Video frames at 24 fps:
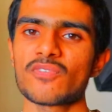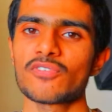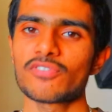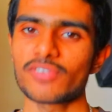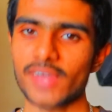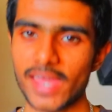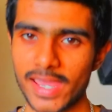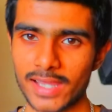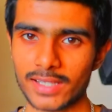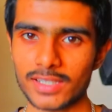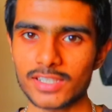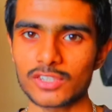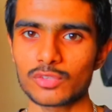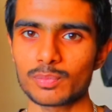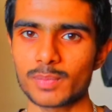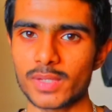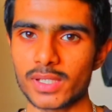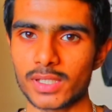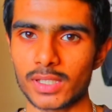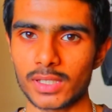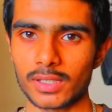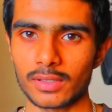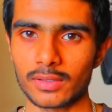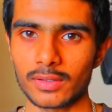frankly
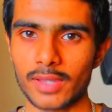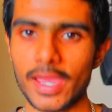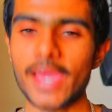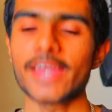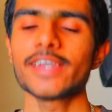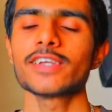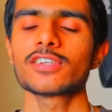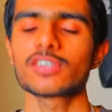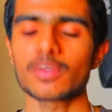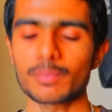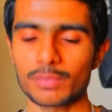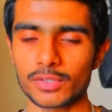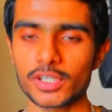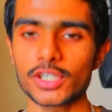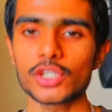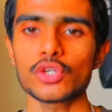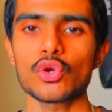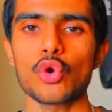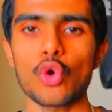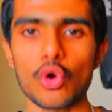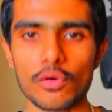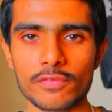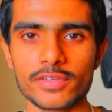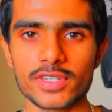speaking, and it's a
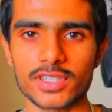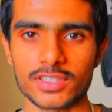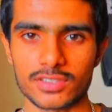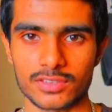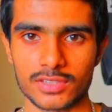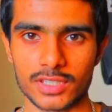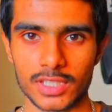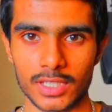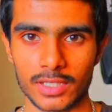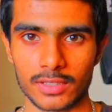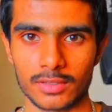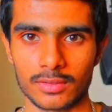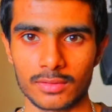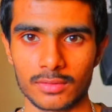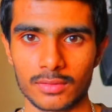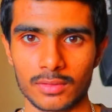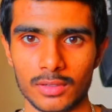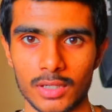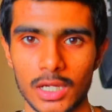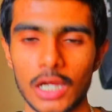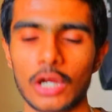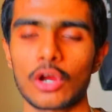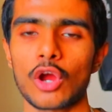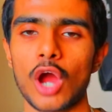pretty obvious thing,
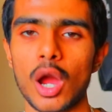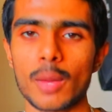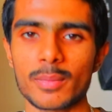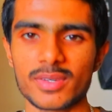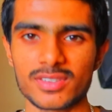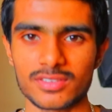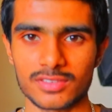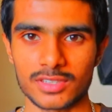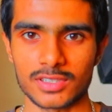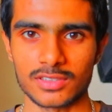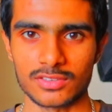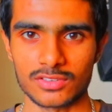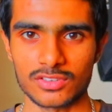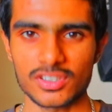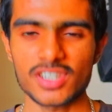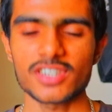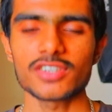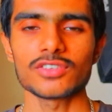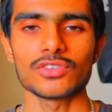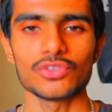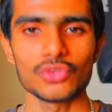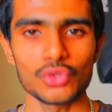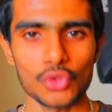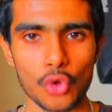a common sense, there
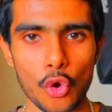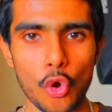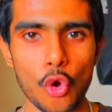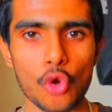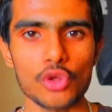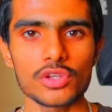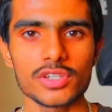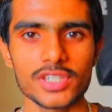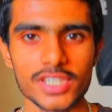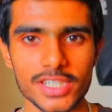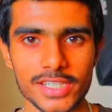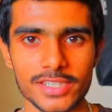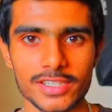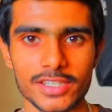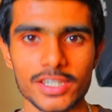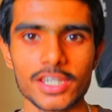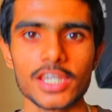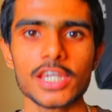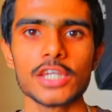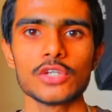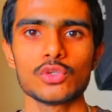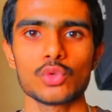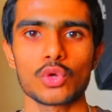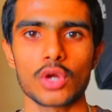is no
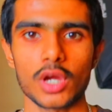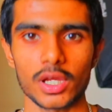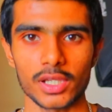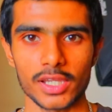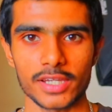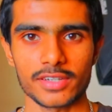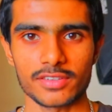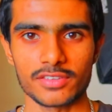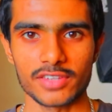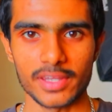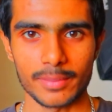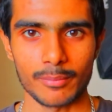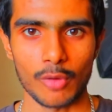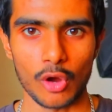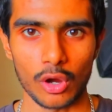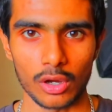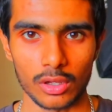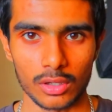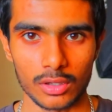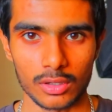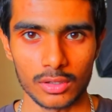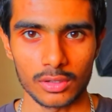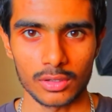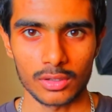need to collect them
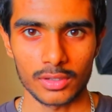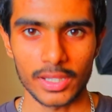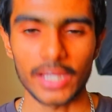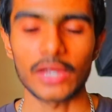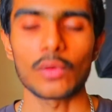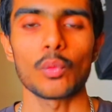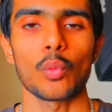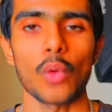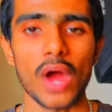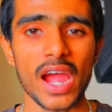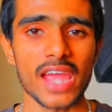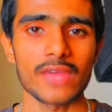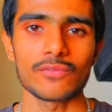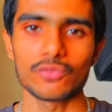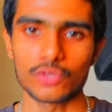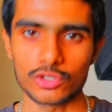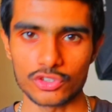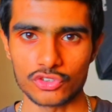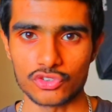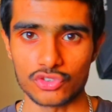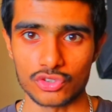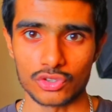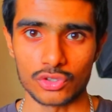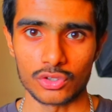all. Like why
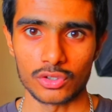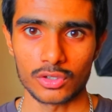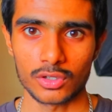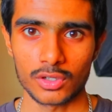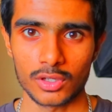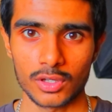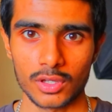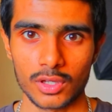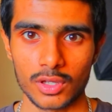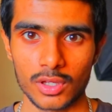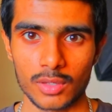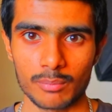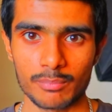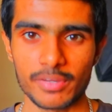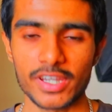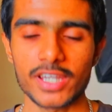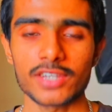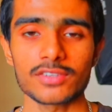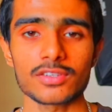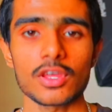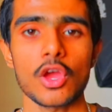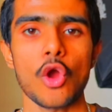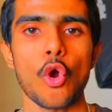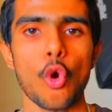would you?
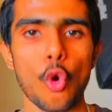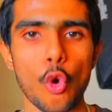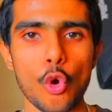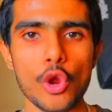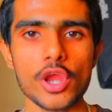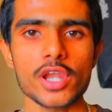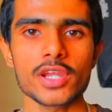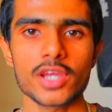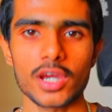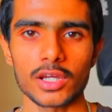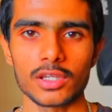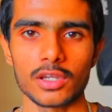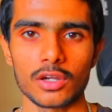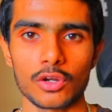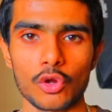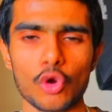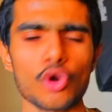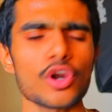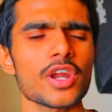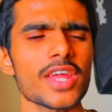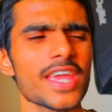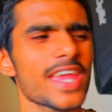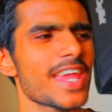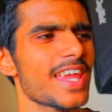Because oil color
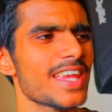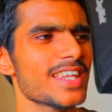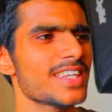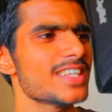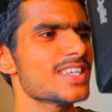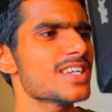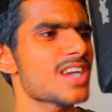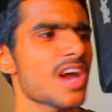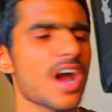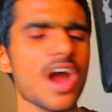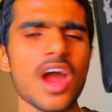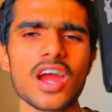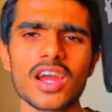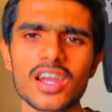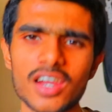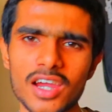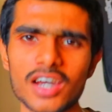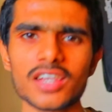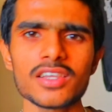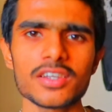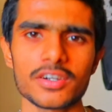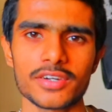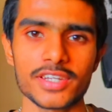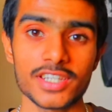or any
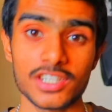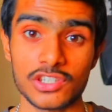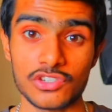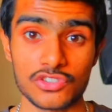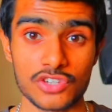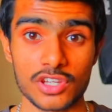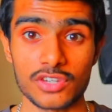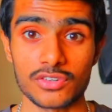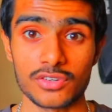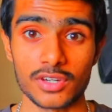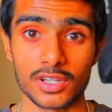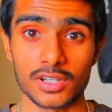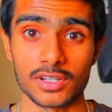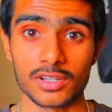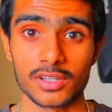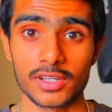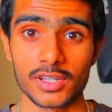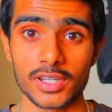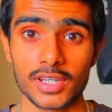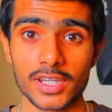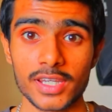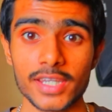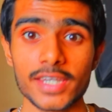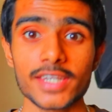color in general,
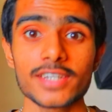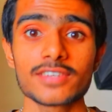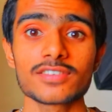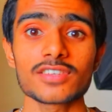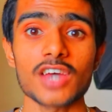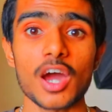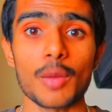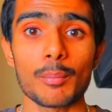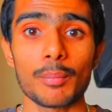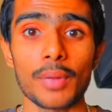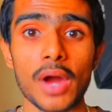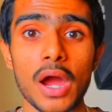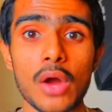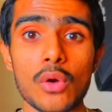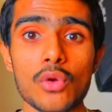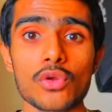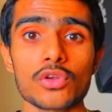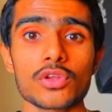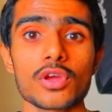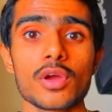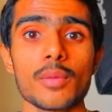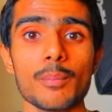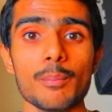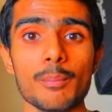it's
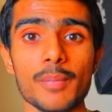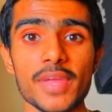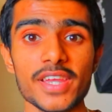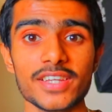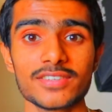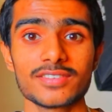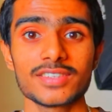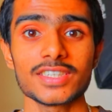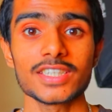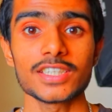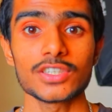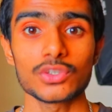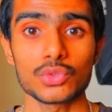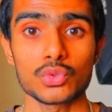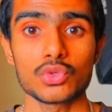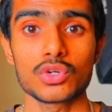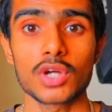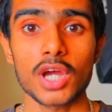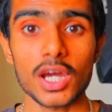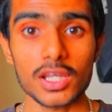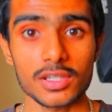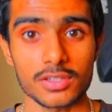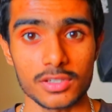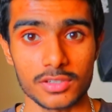about mixing two
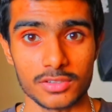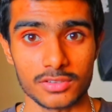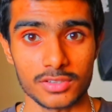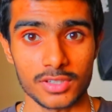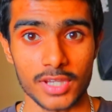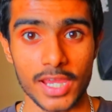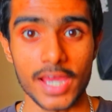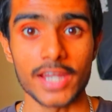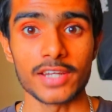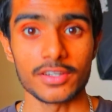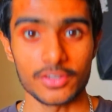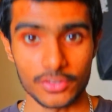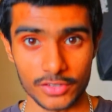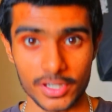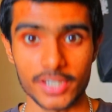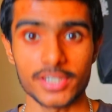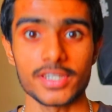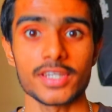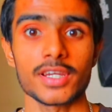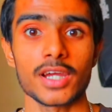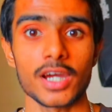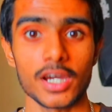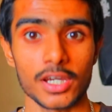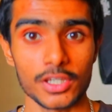colors and
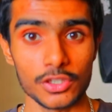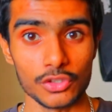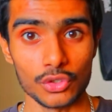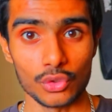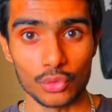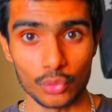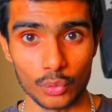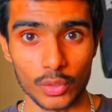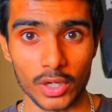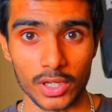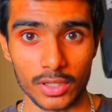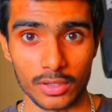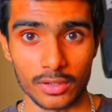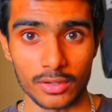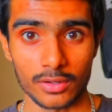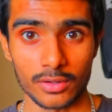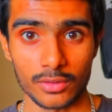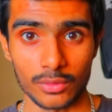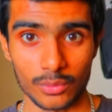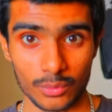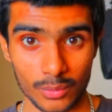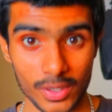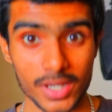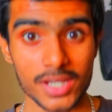creating a new one,
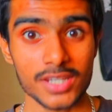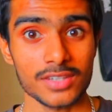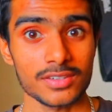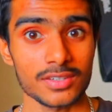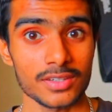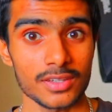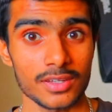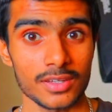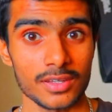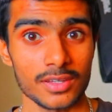right?